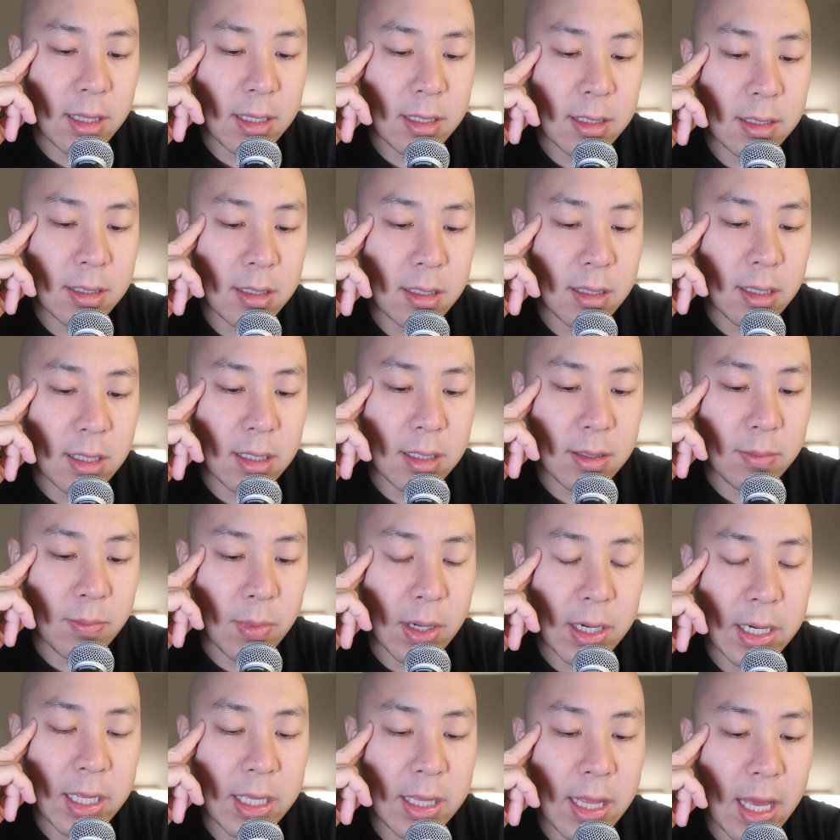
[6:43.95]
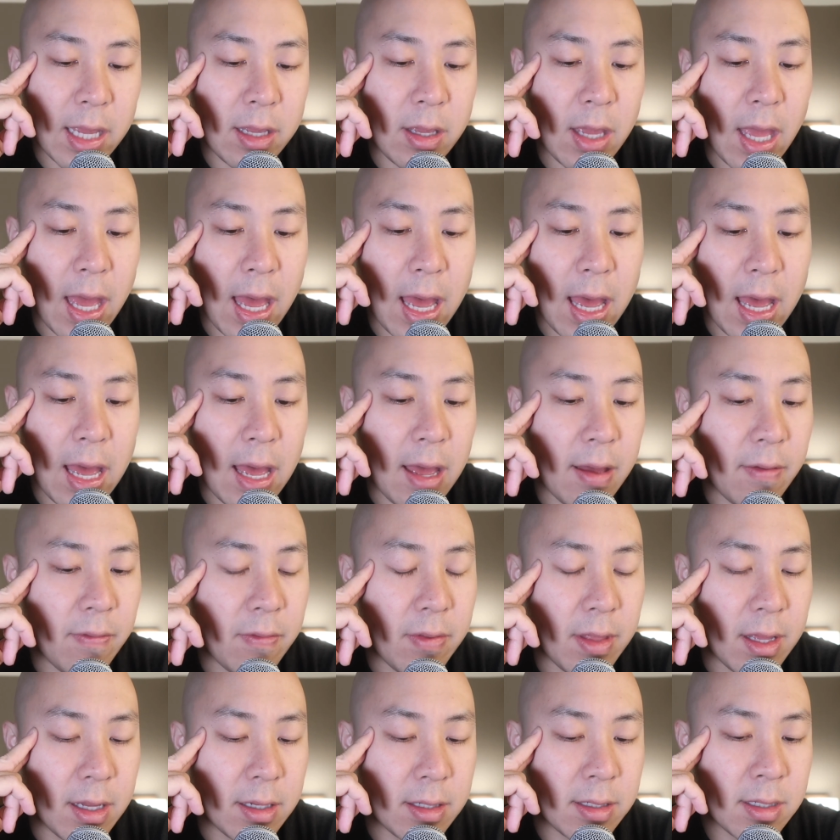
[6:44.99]
this this money that you
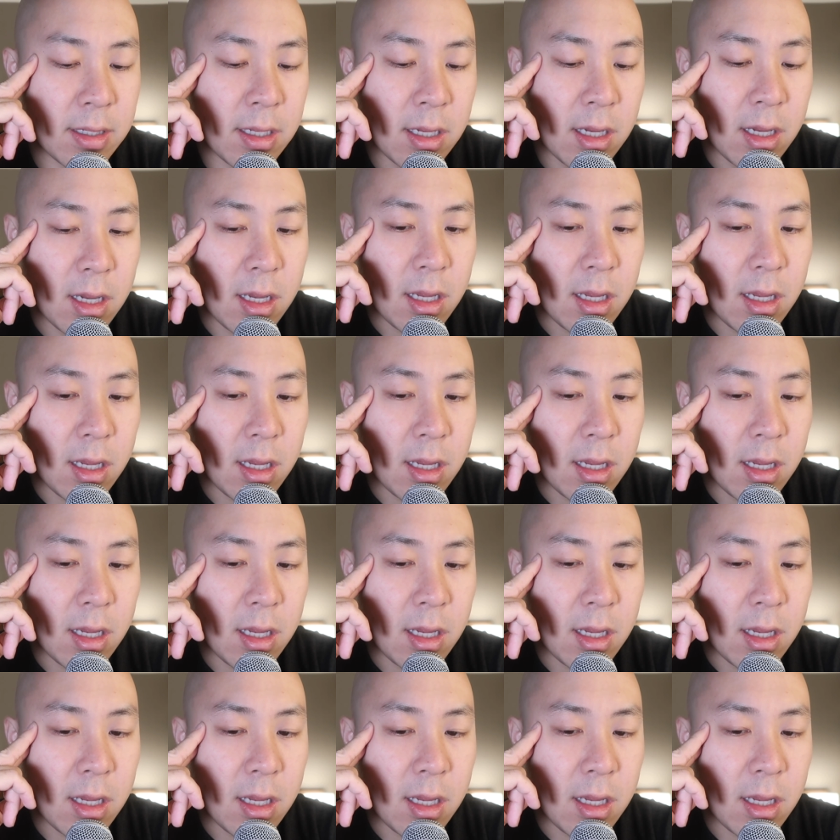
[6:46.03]
have this